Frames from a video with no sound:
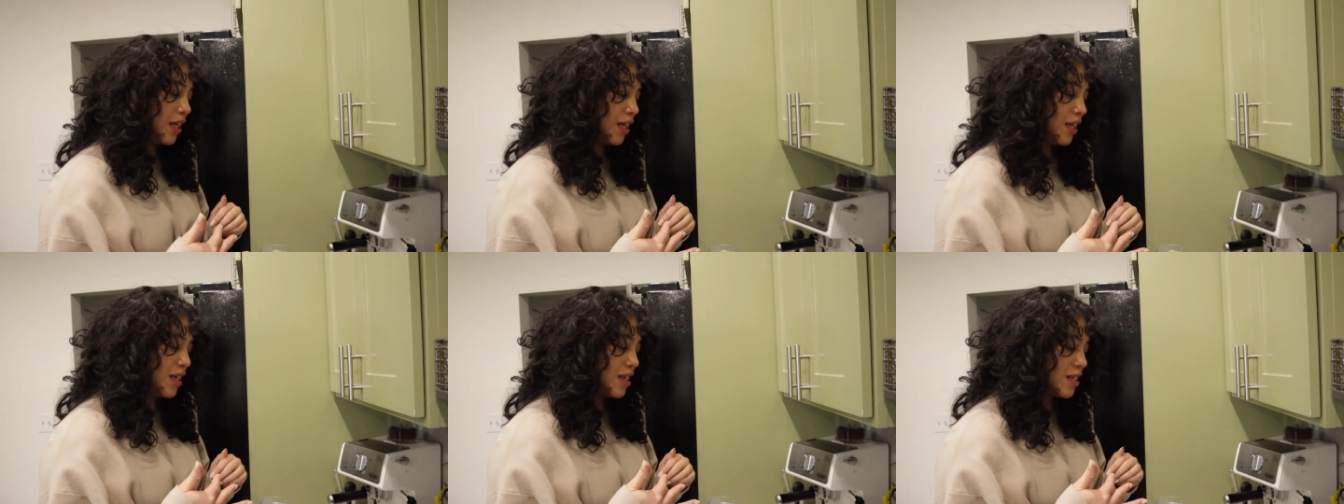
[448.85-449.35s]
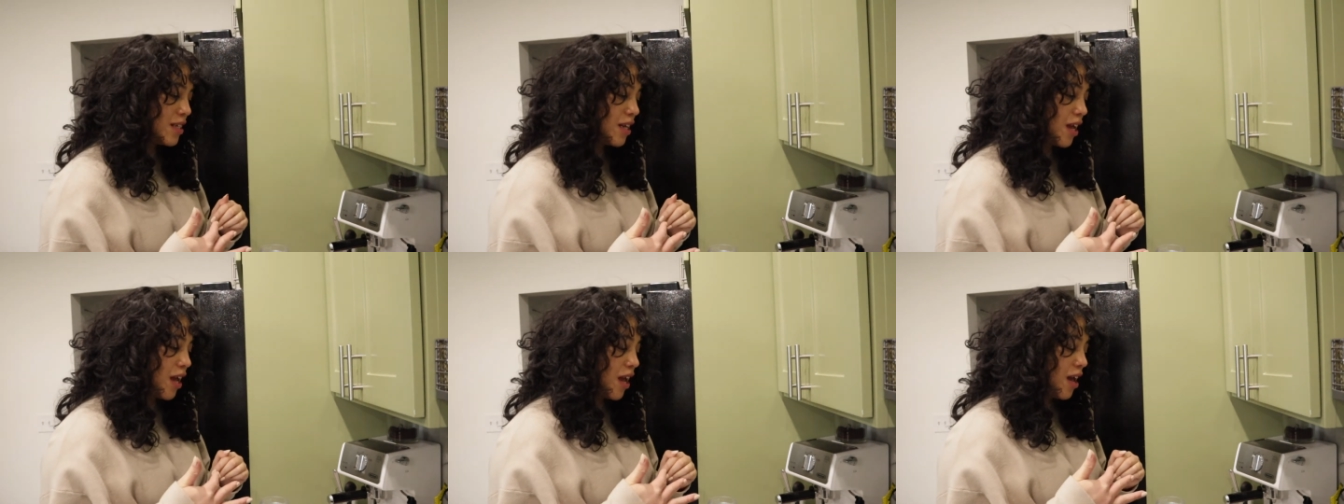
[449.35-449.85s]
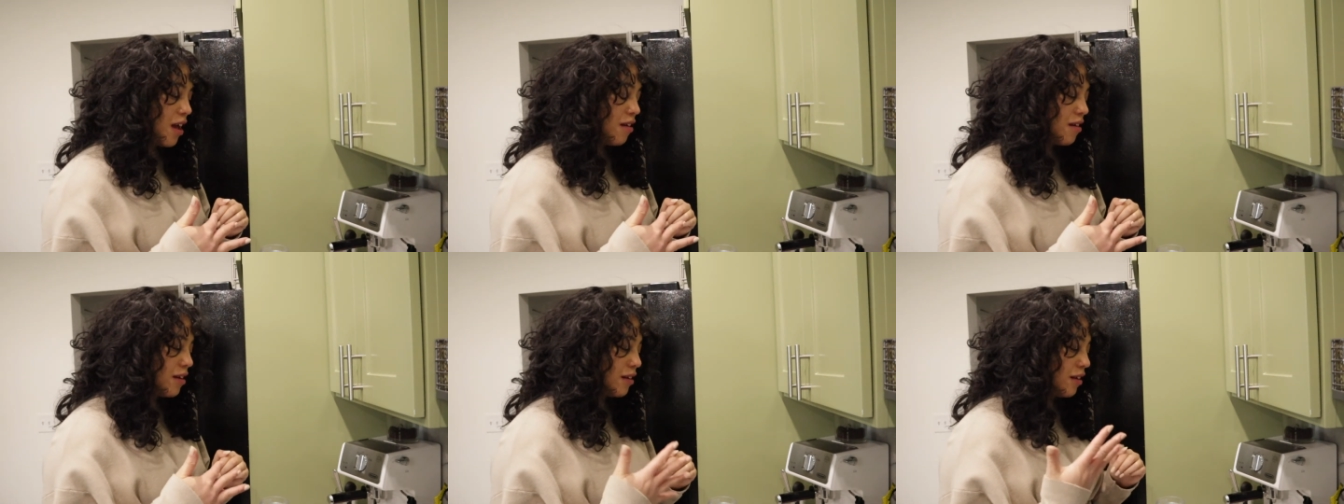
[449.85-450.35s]
eat.
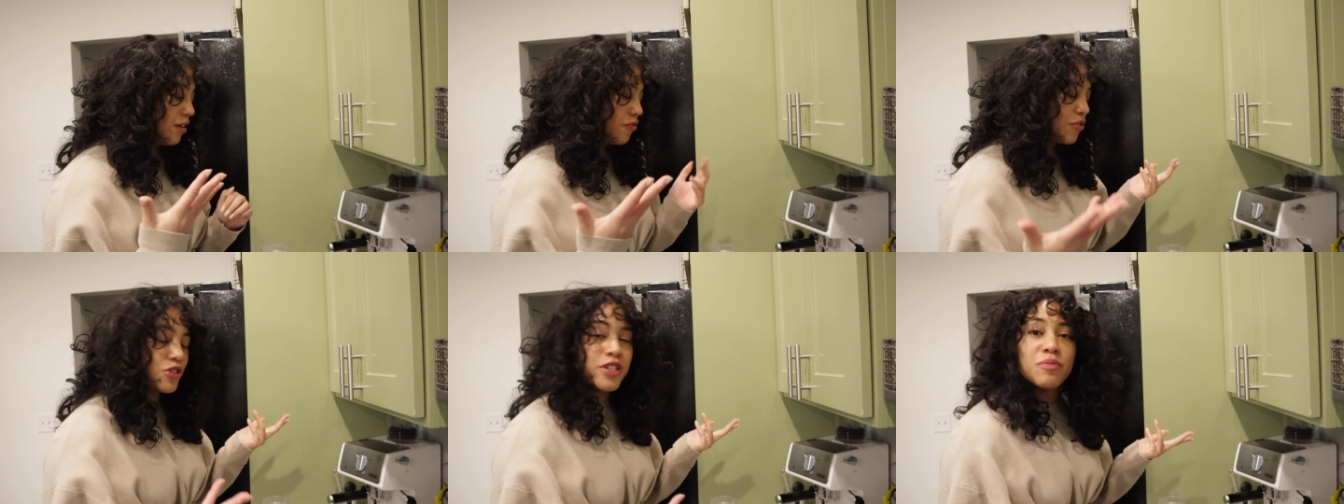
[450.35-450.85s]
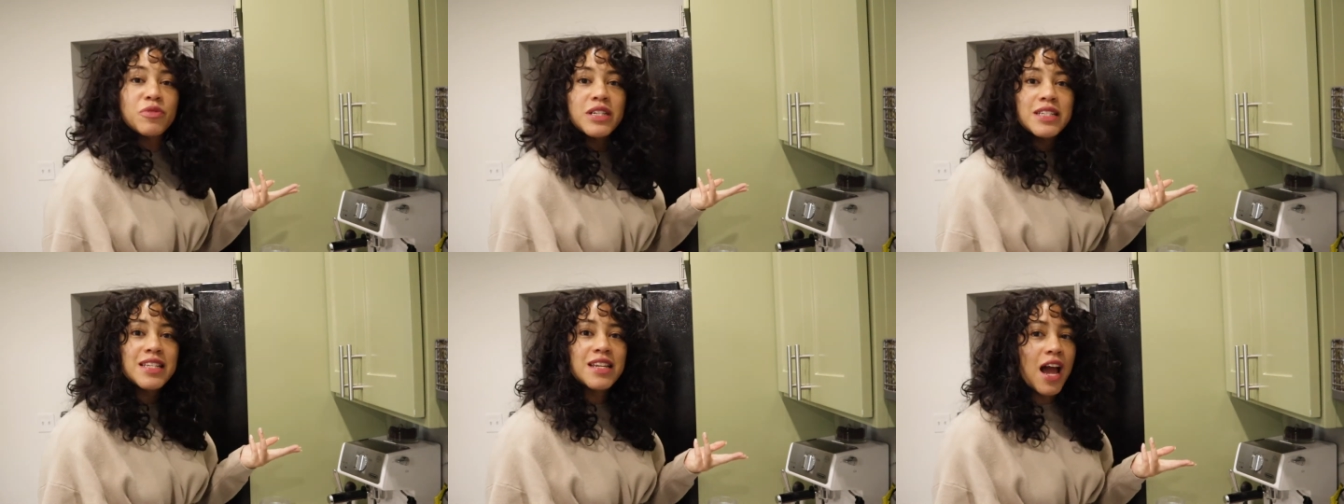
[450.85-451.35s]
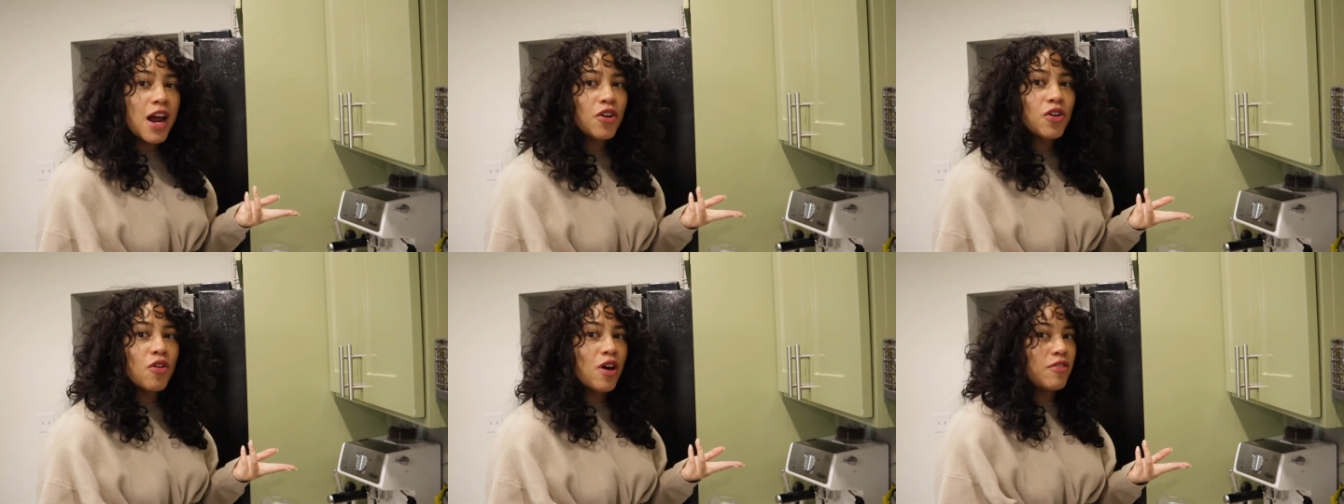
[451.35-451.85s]
For some reason, I don't
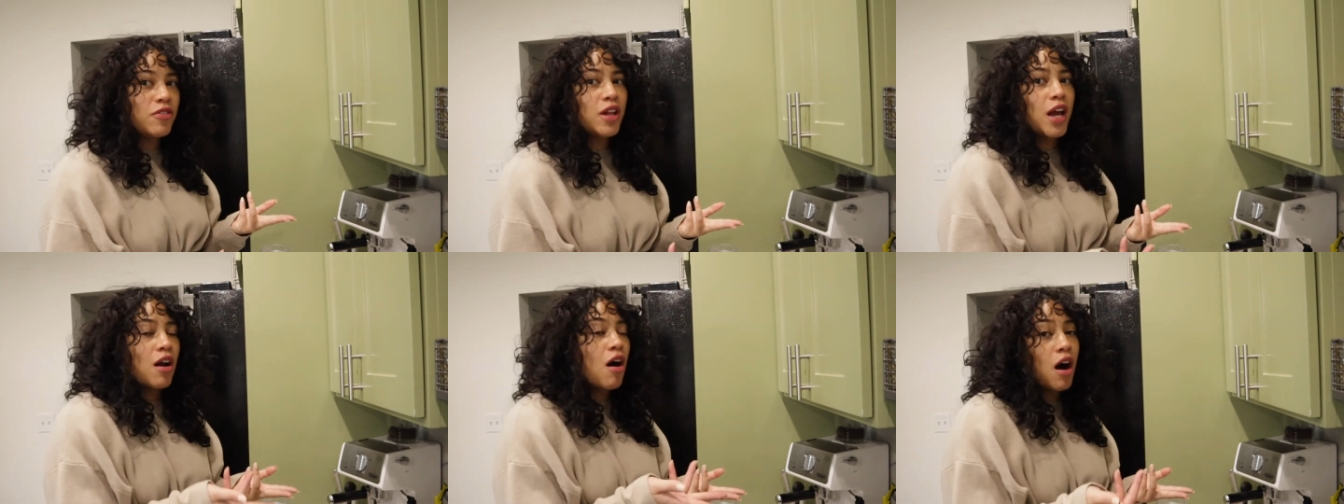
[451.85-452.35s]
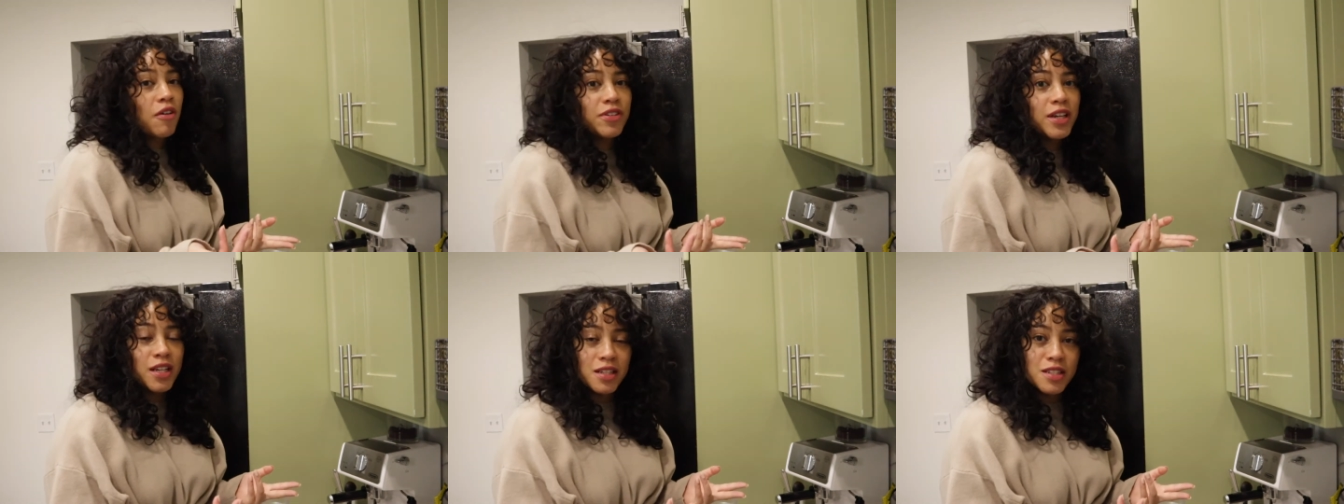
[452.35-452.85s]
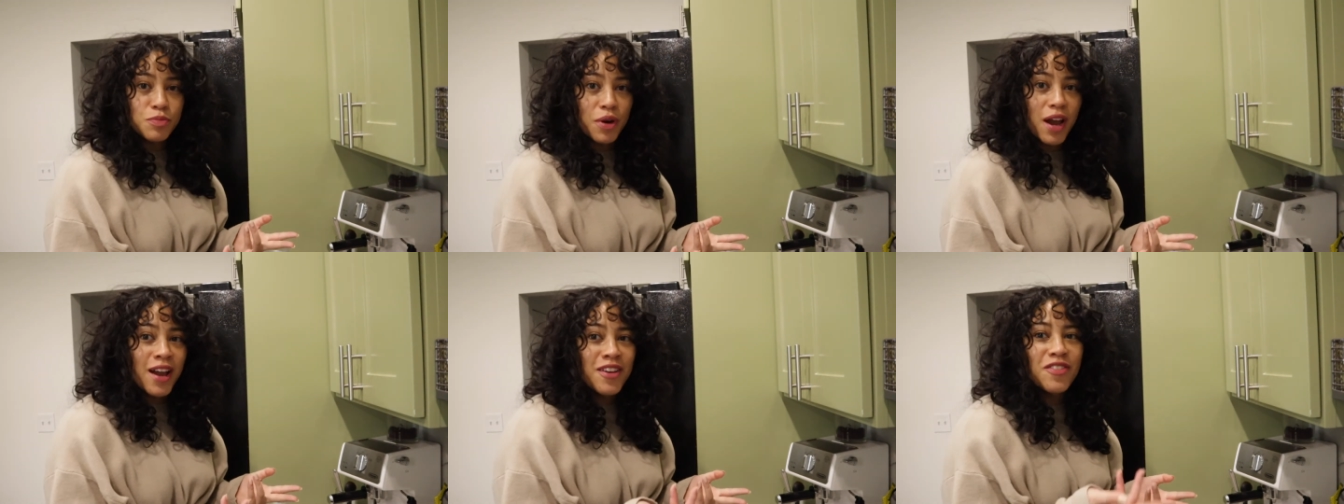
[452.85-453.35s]
know, I feel like coffee is
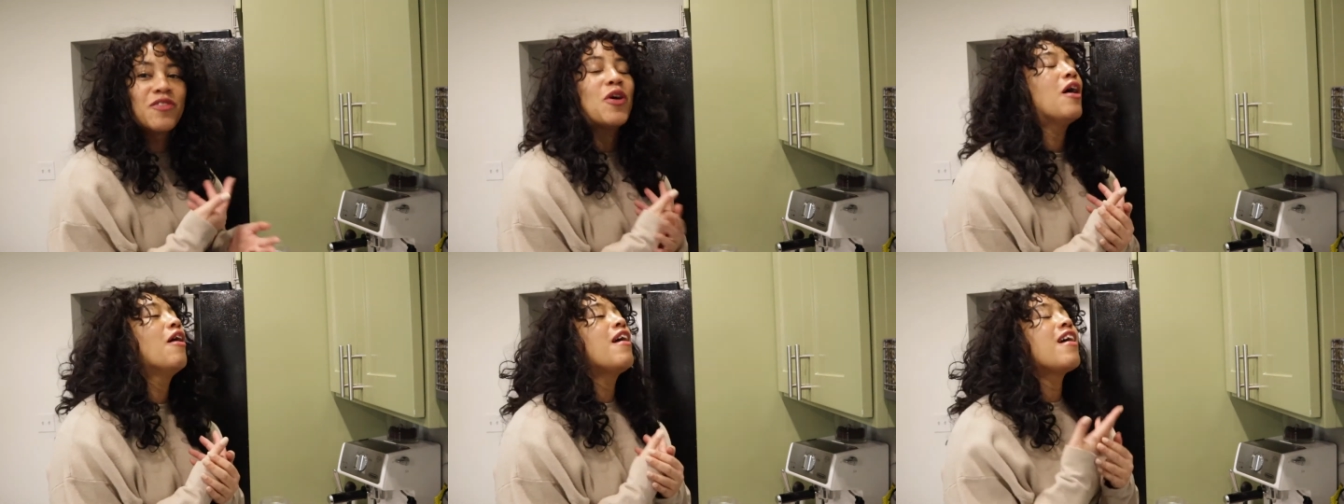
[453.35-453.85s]
well,